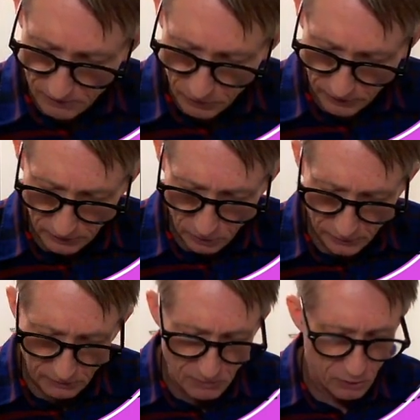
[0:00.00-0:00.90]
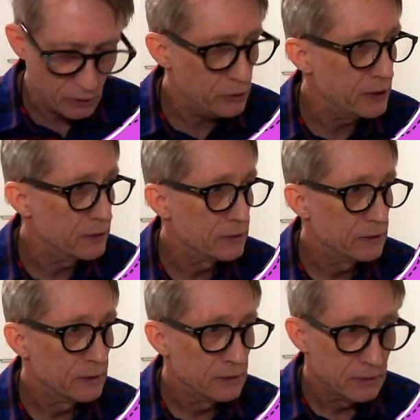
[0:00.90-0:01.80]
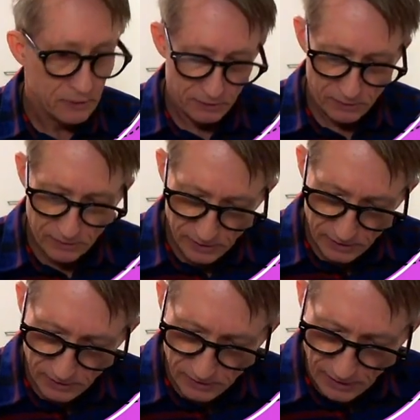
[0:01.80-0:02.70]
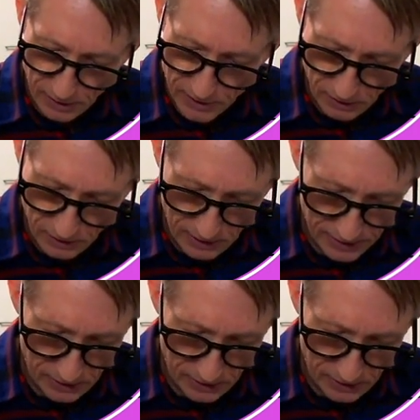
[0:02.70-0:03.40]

So I'm going to drawing mode. Alright, and now he's going to kind of